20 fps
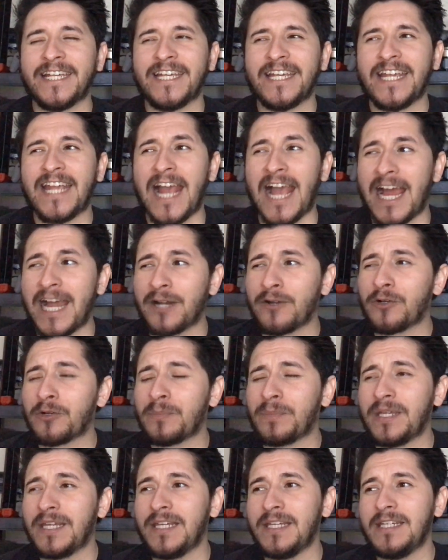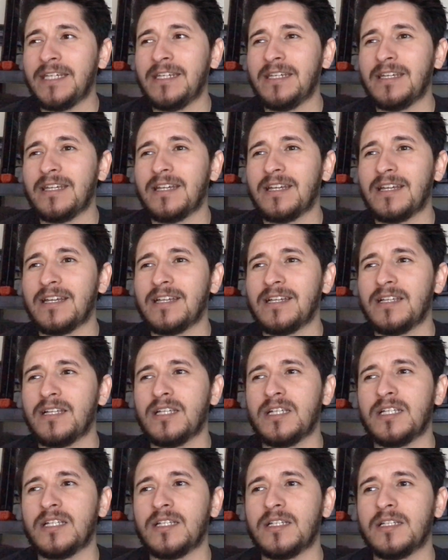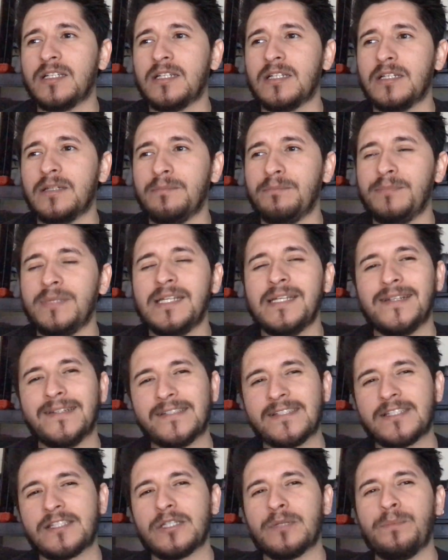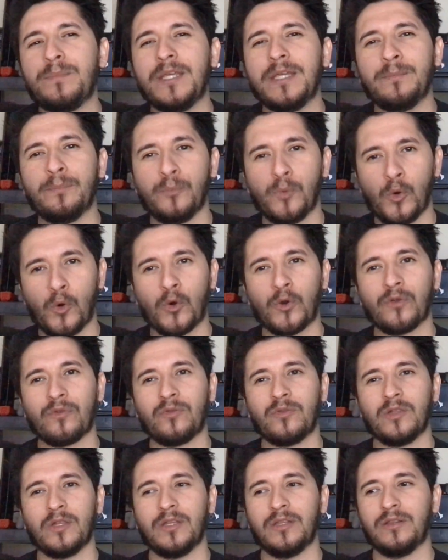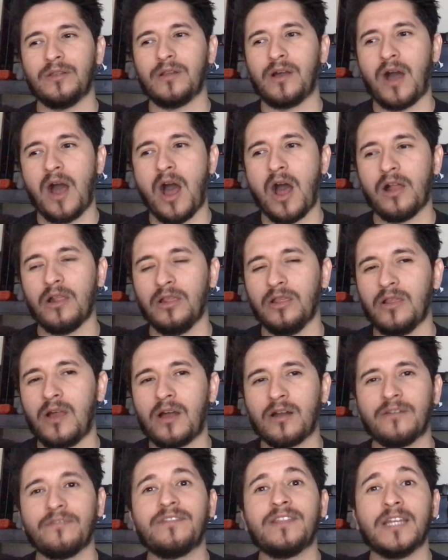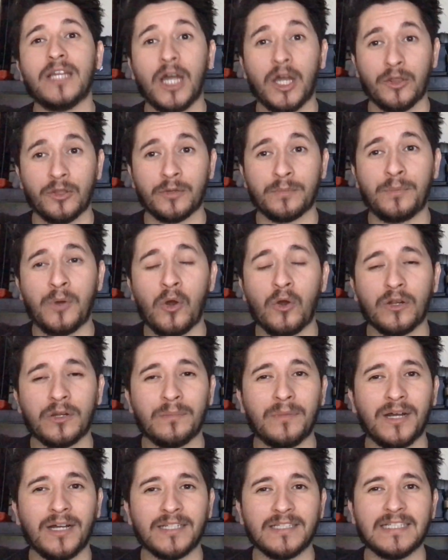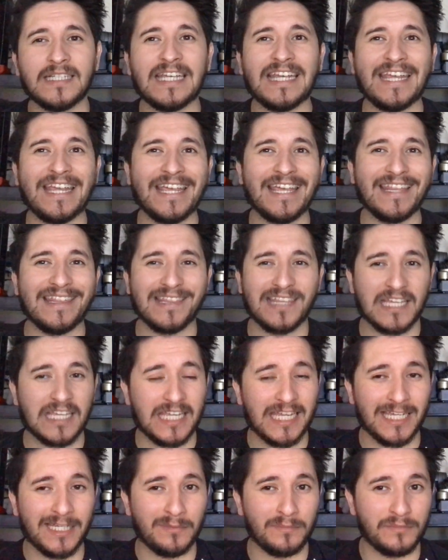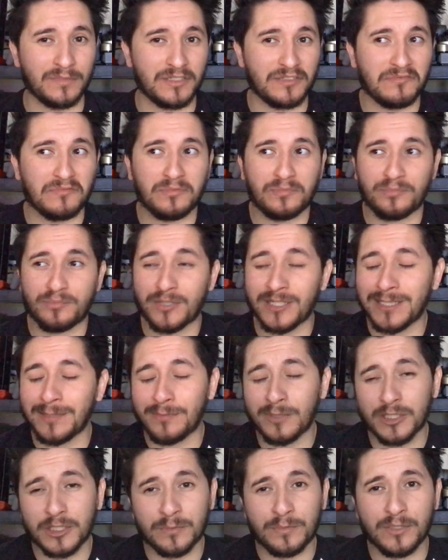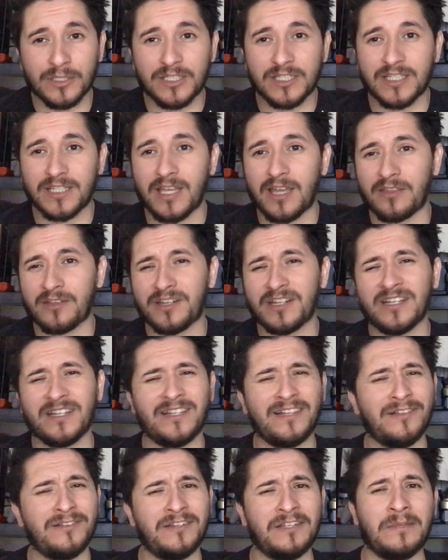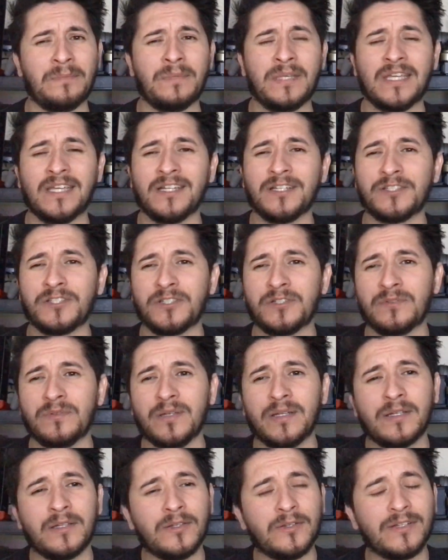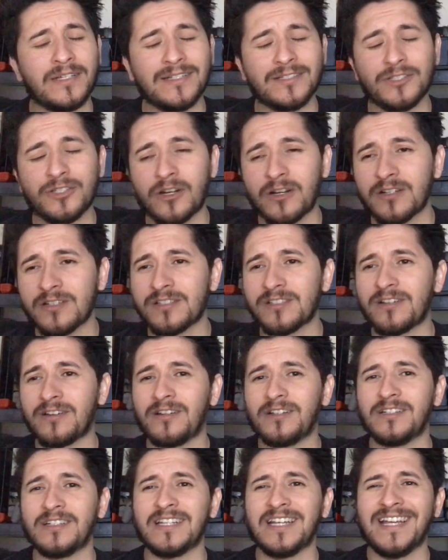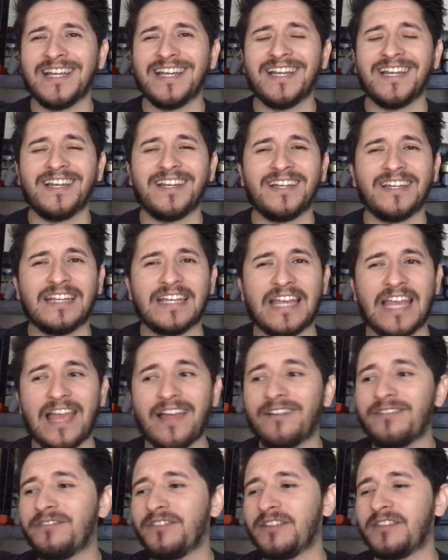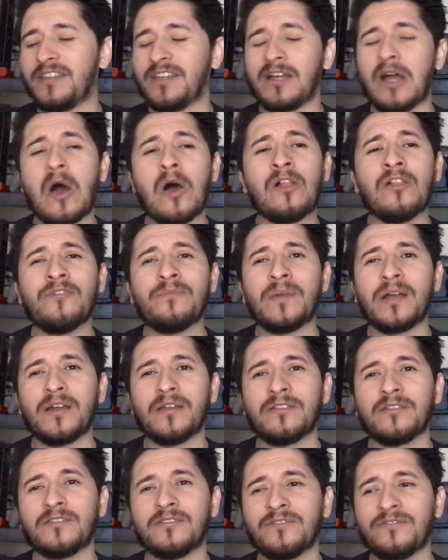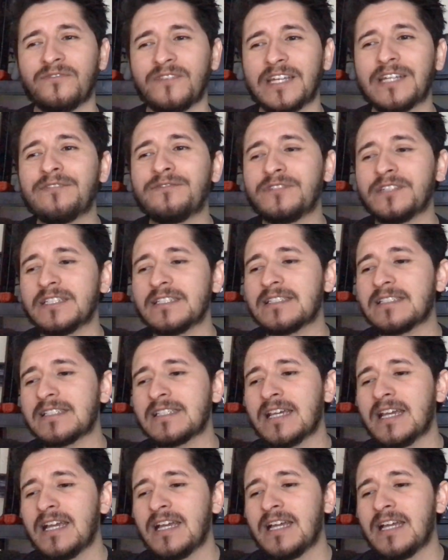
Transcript: Caterpie means to me more than a lot of the other Pokemon in the games pretty much put together, including Pikachu, including Charizard, everything. All of my other favorites,